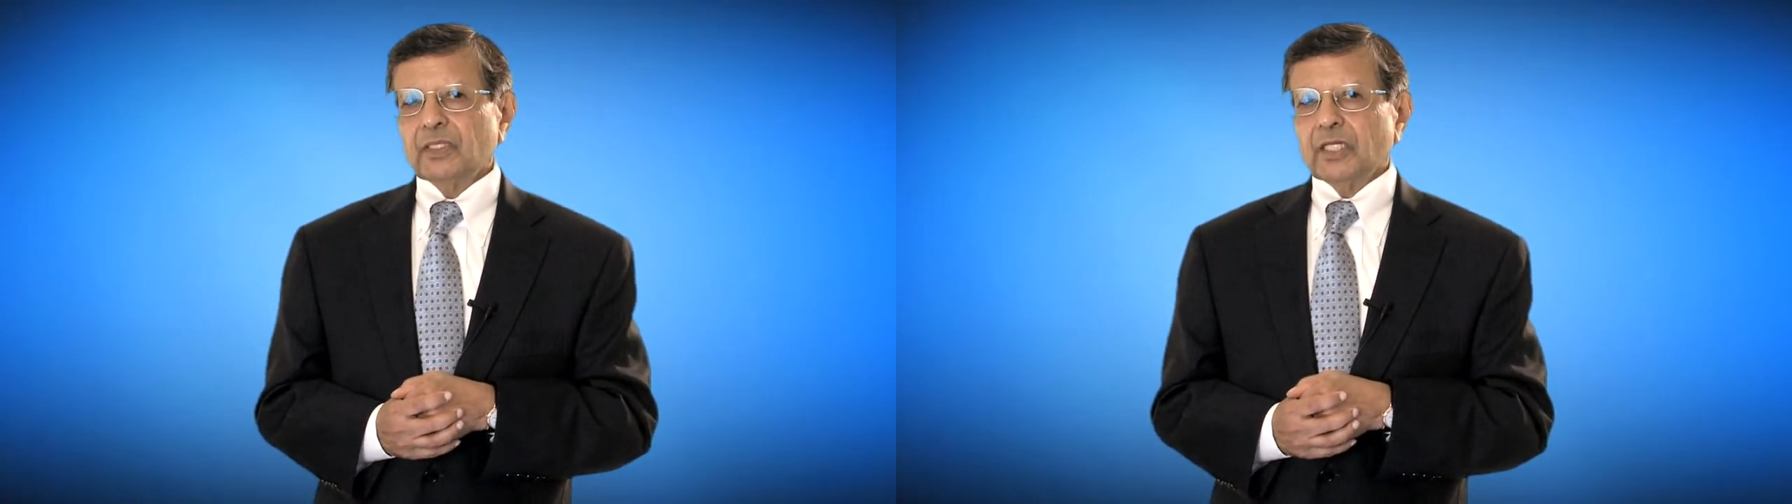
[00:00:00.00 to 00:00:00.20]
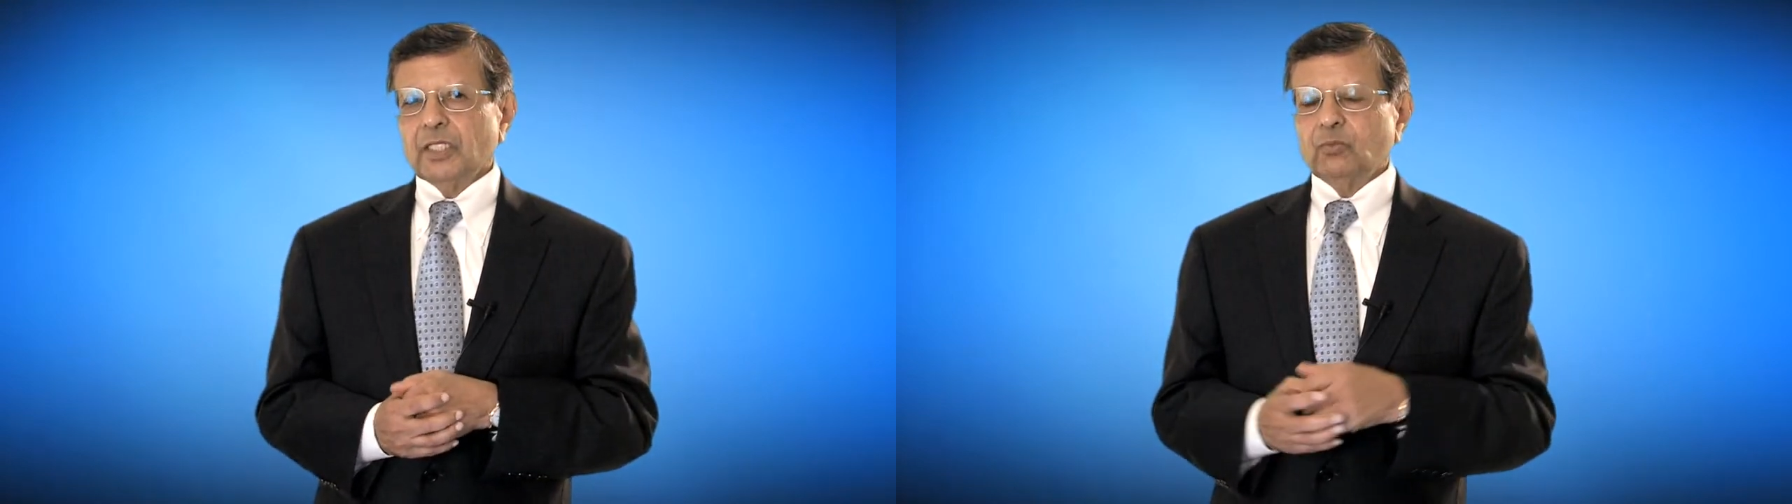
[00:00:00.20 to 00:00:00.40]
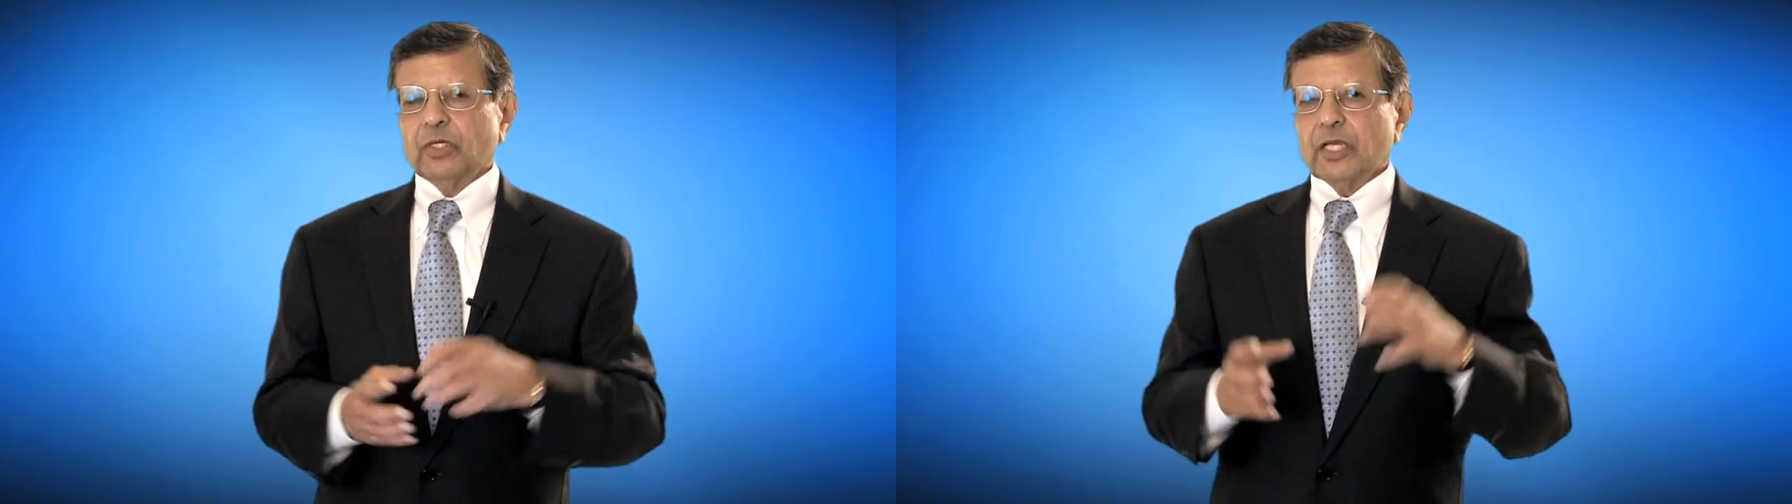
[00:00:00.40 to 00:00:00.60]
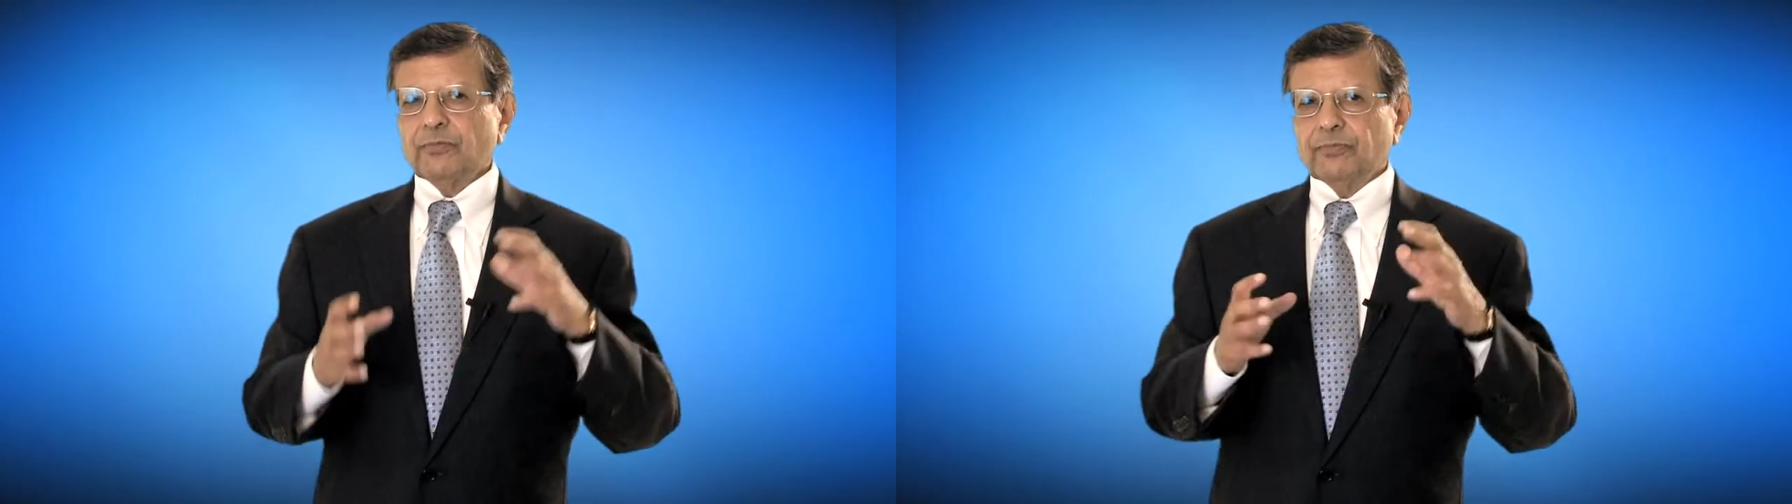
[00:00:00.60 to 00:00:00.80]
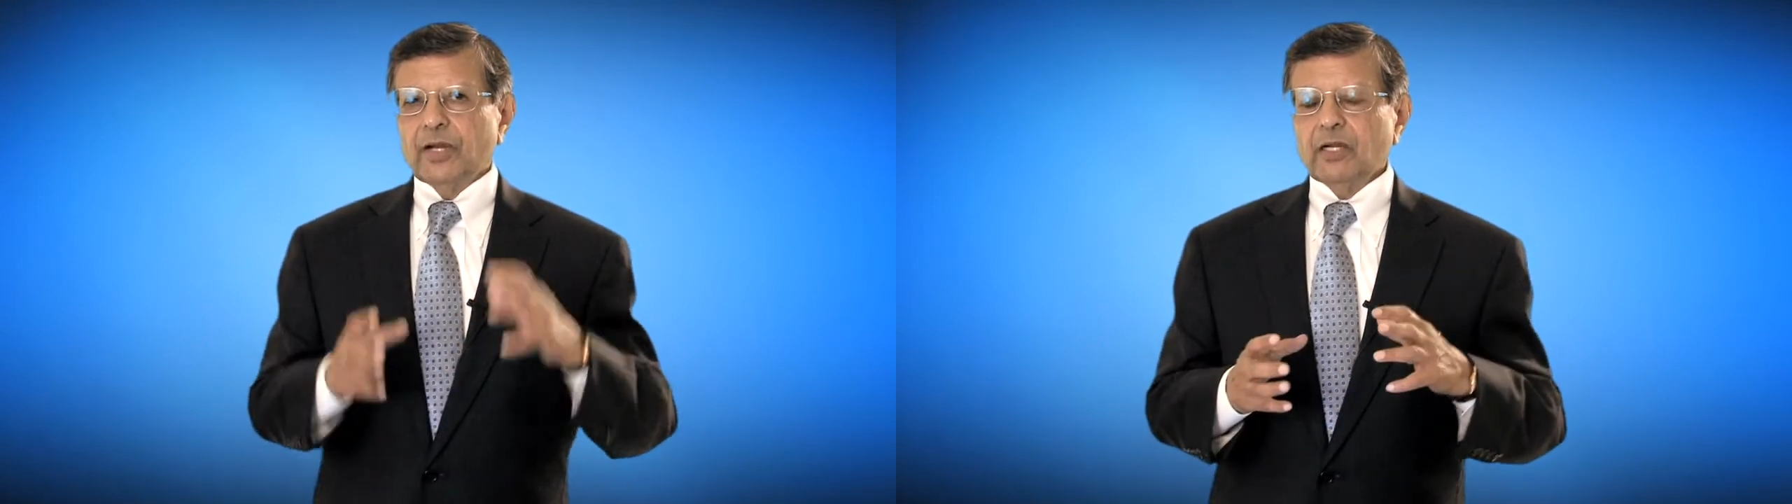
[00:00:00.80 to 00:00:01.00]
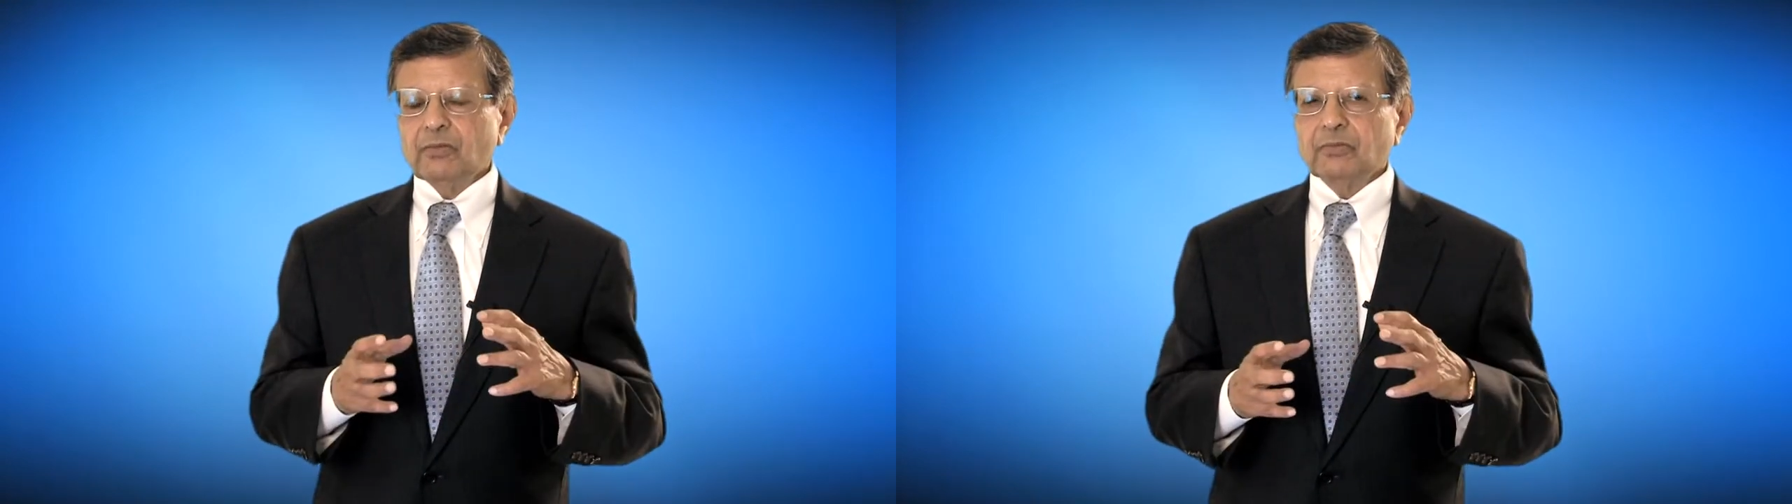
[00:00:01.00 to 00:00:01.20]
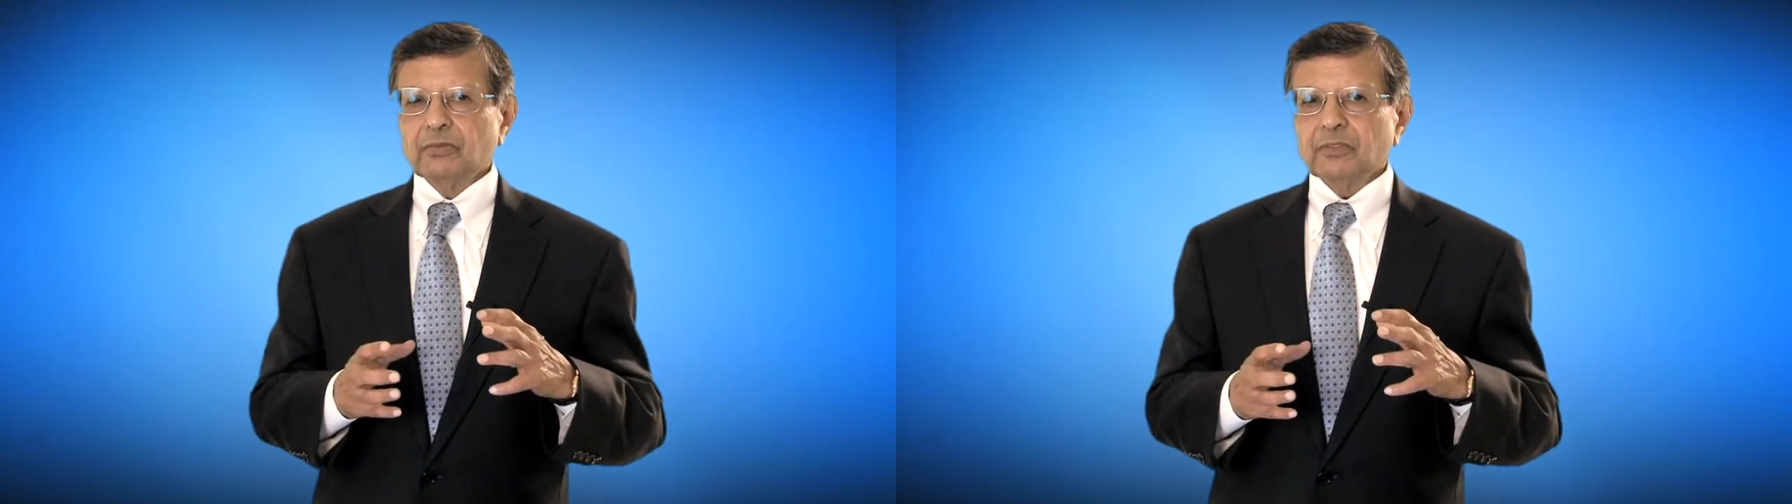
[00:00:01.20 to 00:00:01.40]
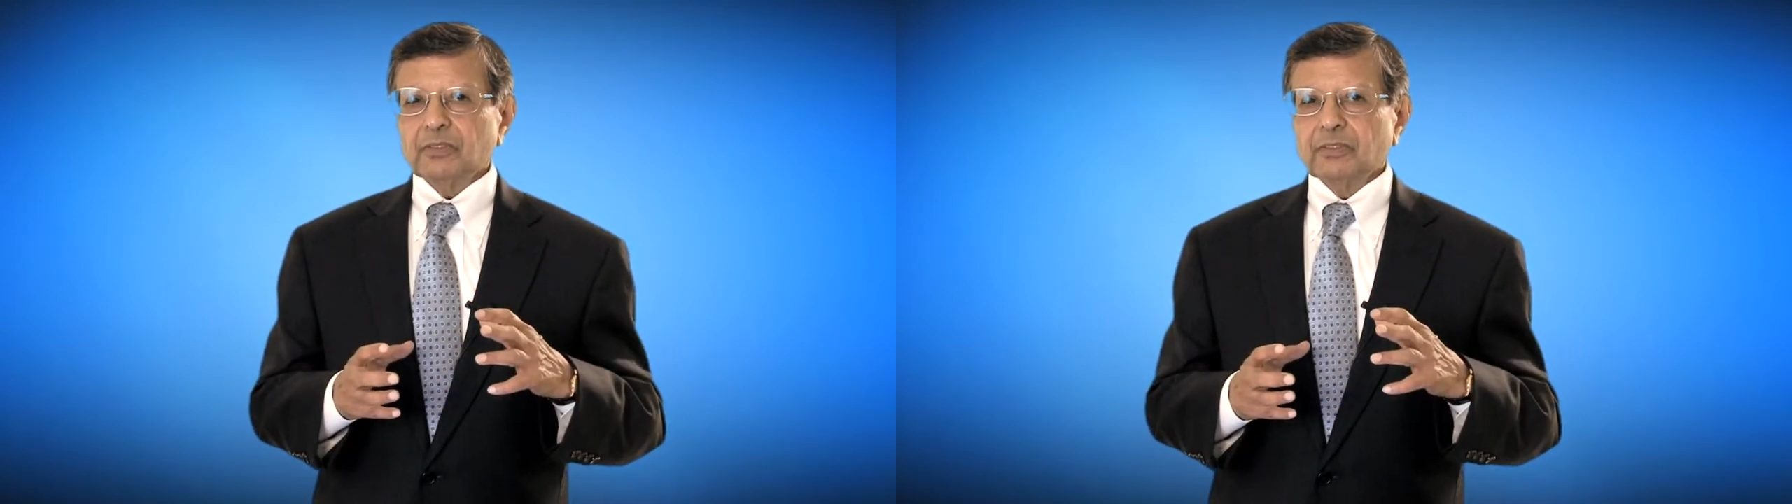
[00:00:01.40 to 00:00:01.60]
And what I found